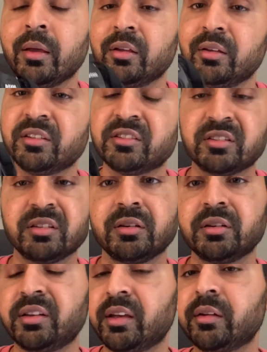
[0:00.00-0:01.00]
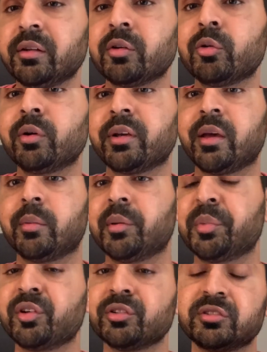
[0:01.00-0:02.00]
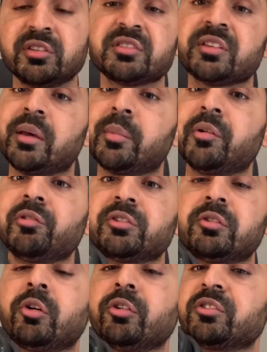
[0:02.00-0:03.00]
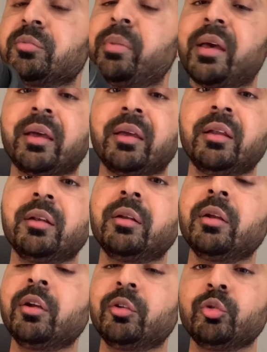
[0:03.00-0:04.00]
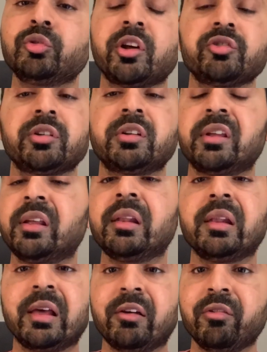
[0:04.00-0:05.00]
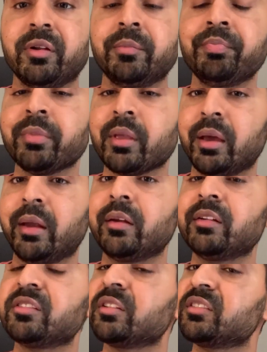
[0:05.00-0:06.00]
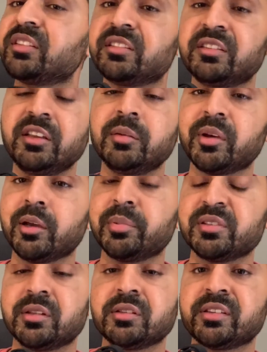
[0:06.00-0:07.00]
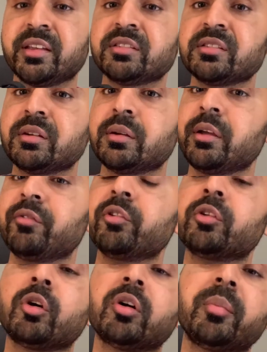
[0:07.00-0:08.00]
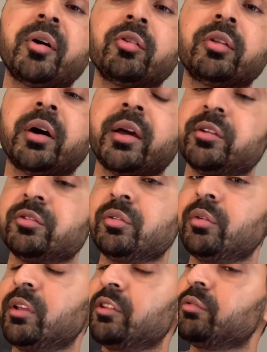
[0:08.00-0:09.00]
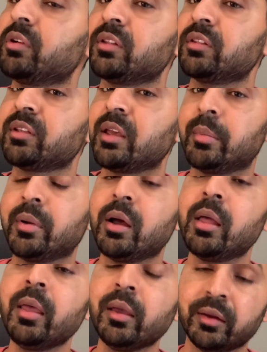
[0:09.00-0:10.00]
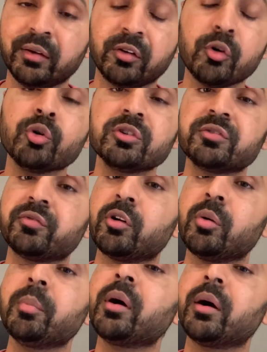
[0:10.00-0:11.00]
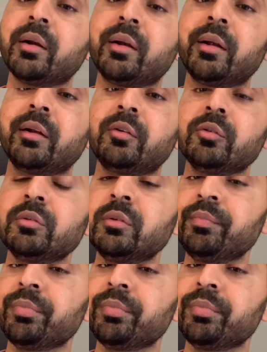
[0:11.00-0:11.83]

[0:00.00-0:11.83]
It's a 10-year-old camera because this camera was launched back in 2011 and it's a 16 megapixel sensor. If you talk about the ISO range for this camera, it goes from 100 to